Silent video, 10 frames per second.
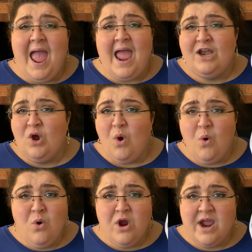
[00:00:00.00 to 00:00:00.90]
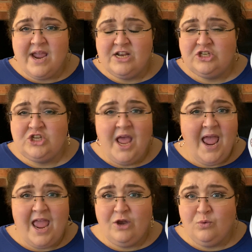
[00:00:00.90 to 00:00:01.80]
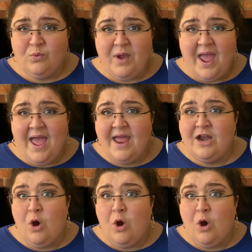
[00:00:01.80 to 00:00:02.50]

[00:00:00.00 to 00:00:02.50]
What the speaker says: and orange and red